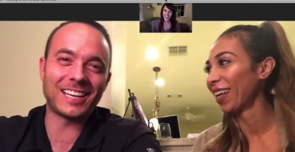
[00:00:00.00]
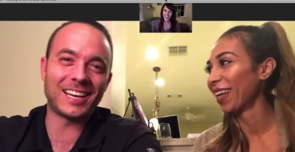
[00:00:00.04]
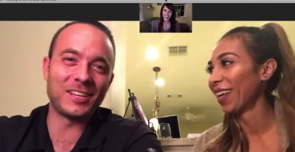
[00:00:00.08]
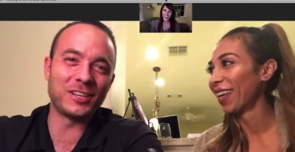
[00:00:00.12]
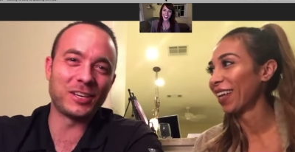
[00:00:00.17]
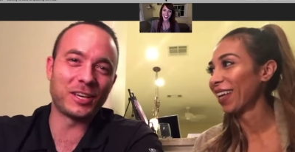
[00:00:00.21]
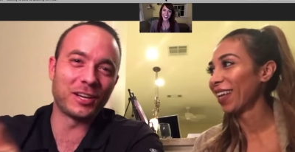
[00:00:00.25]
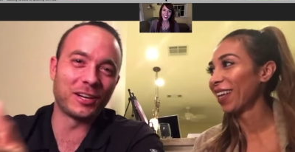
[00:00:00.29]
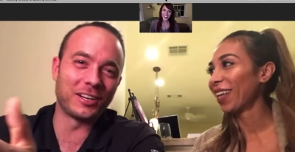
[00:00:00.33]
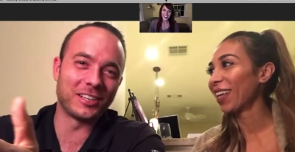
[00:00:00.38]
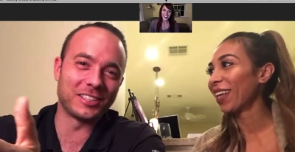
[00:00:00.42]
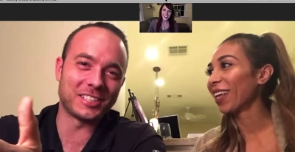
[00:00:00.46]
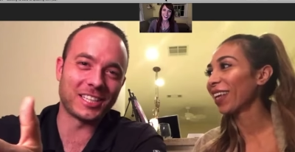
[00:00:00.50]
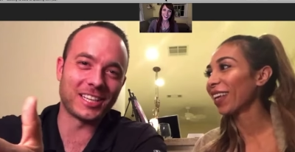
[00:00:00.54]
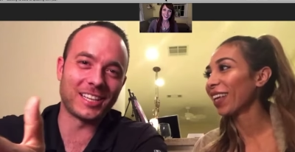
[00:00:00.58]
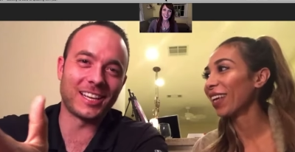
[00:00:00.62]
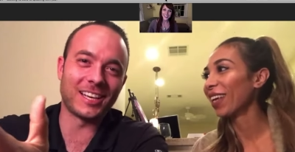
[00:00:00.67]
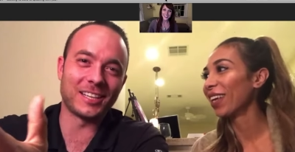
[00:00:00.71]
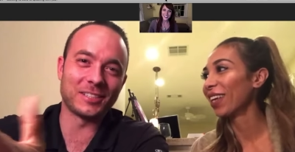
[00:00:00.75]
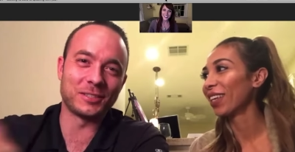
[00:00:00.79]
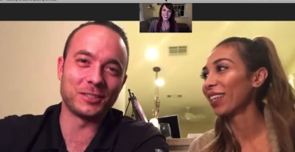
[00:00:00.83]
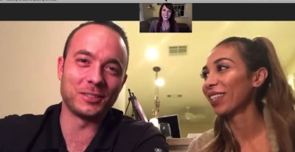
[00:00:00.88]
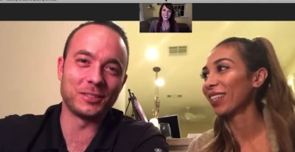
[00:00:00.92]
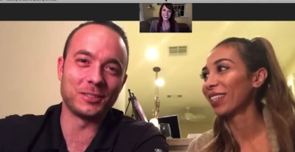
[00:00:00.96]
Speaker 1: That's how you get her to
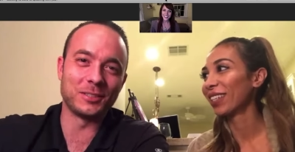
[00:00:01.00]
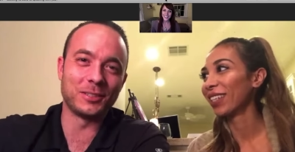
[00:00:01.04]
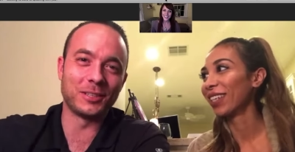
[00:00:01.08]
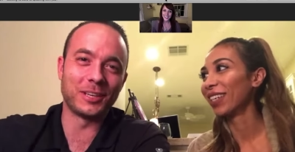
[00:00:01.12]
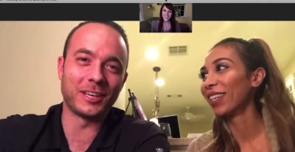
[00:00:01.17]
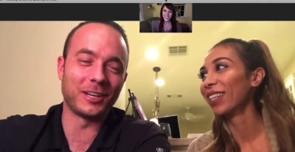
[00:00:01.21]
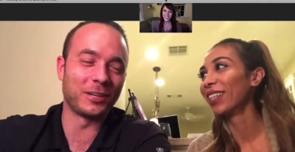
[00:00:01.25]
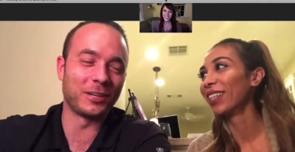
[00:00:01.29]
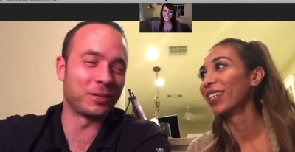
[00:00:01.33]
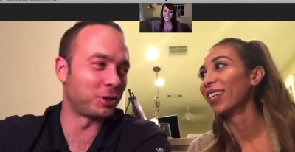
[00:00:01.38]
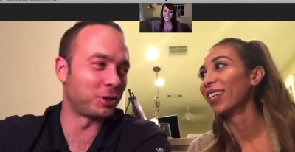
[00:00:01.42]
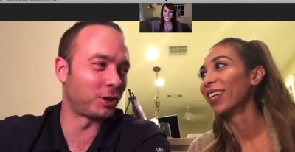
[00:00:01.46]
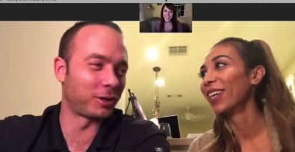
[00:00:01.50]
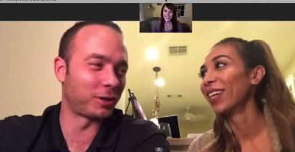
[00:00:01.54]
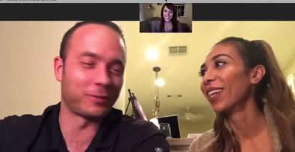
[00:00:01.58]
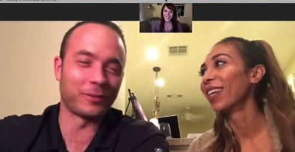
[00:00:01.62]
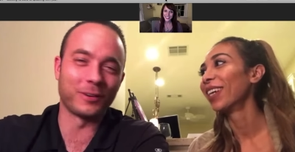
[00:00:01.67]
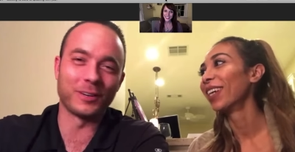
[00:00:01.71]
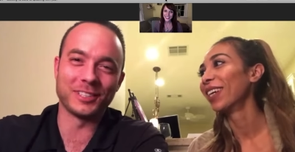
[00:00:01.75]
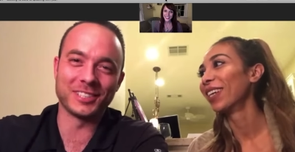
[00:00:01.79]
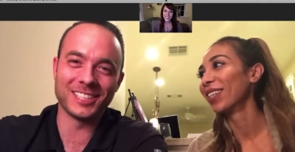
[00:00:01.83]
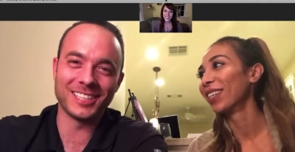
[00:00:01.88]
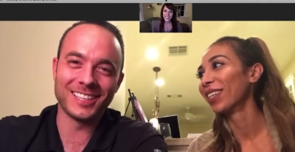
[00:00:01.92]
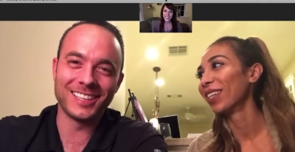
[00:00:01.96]
sit. You, you get her drunk
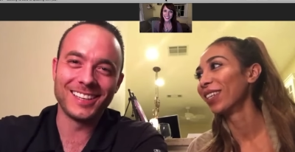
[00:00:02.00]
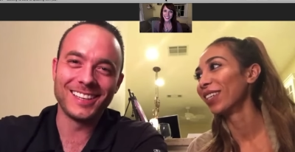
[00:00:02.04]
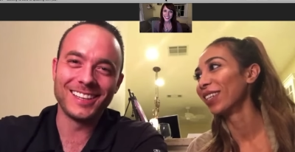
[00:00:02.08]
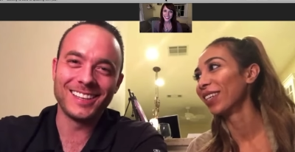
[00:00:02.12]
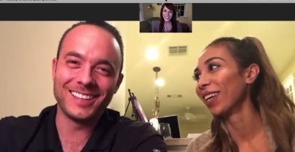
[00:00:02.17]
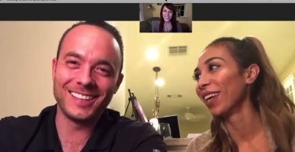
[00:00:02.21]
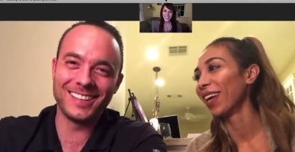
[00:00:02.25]
first.